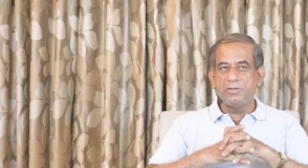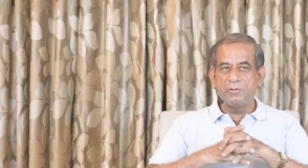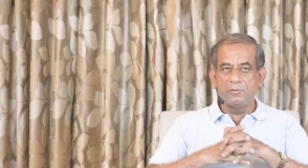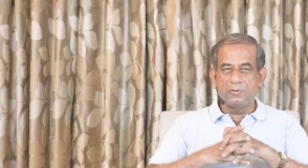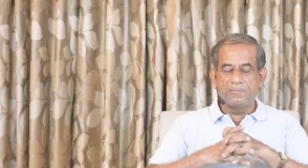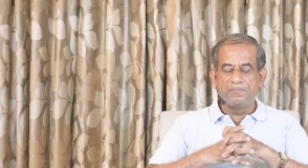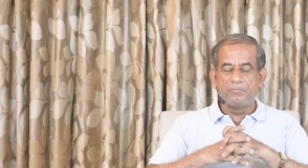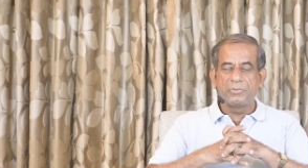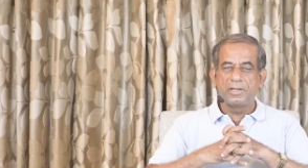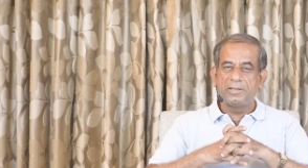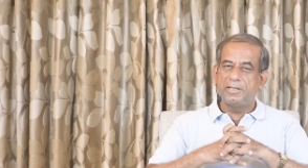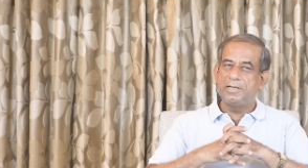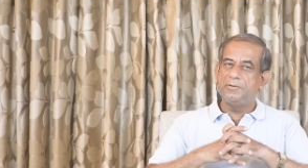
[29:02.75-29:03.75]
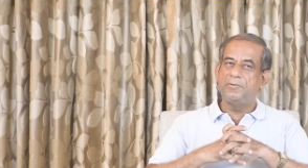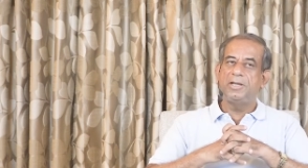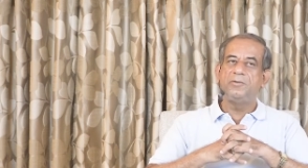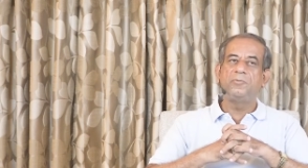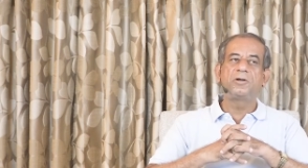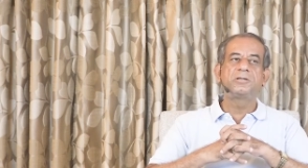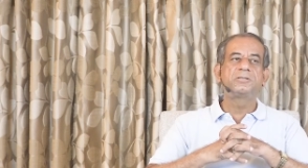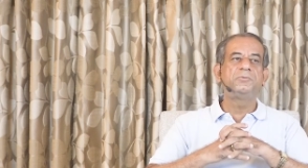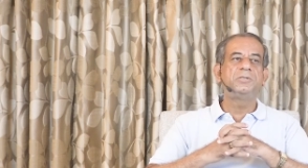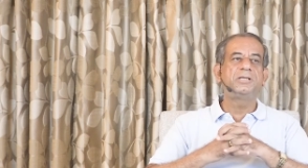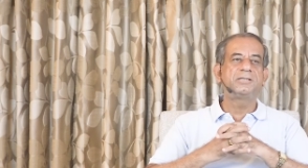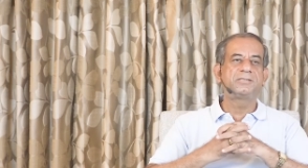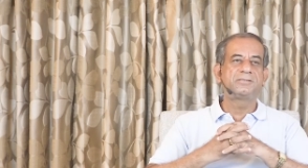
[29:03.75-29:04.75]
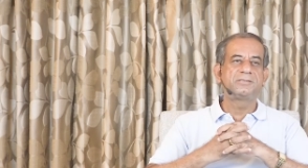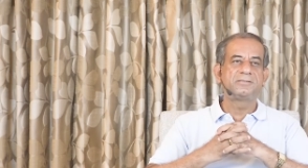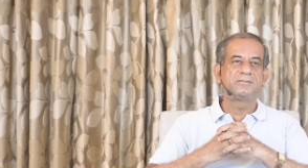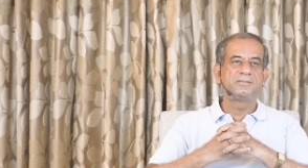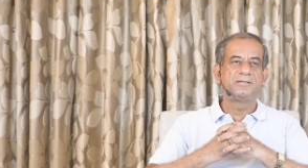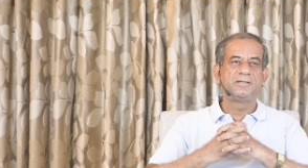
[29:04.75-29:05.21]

we go, the divine walks with us.